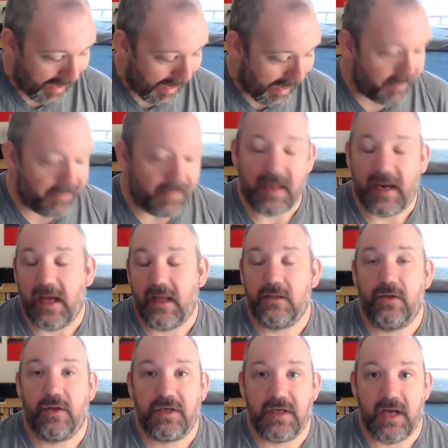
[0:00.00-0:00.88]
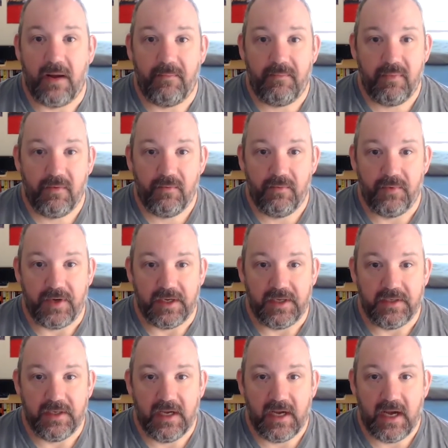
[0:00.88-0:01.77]
And then I look up
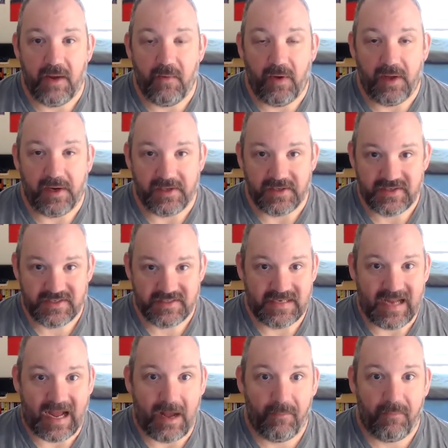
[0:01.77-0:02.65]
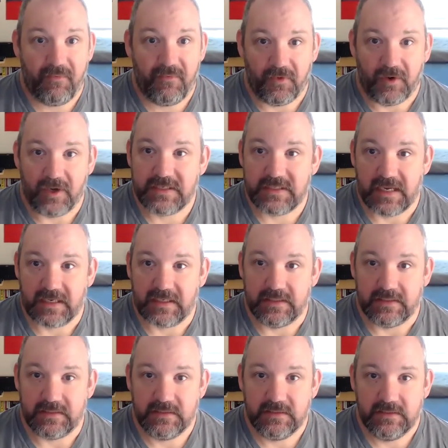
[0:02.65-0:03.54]
when I want to stop for a
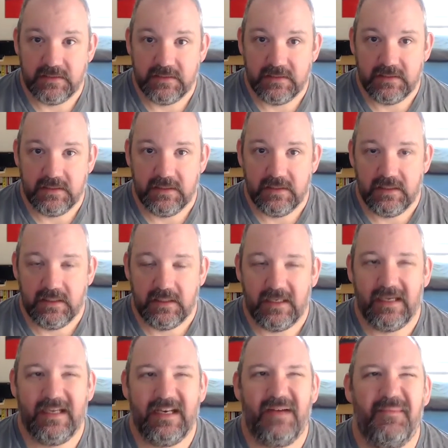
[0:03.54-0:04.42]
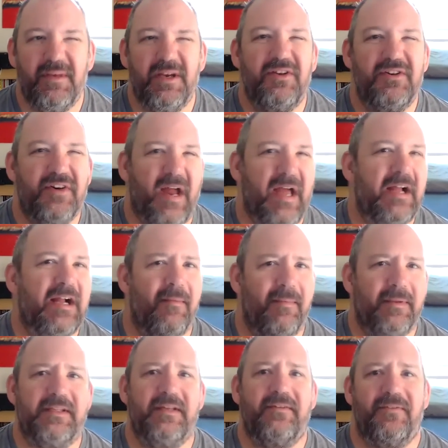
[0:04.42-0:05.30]
second. And I'm going to try a
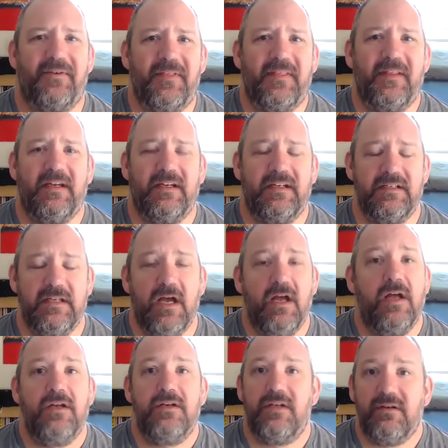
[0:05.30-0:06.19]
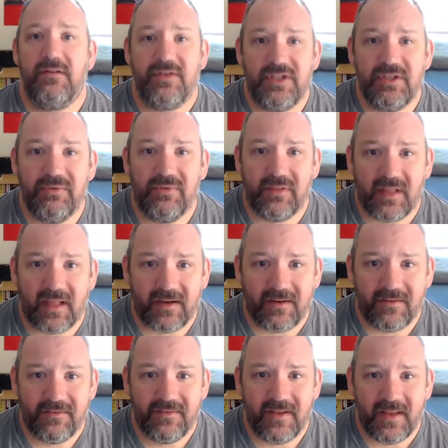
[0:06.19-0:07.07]
couple different things. Don't you
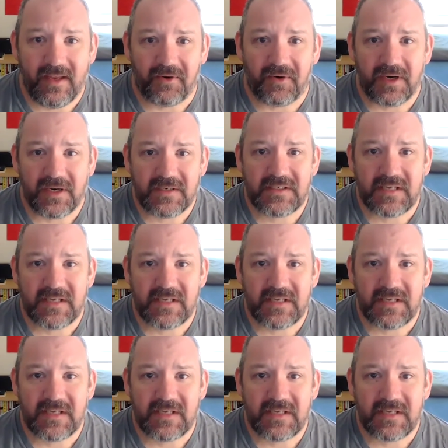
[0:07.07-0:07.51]
love hearing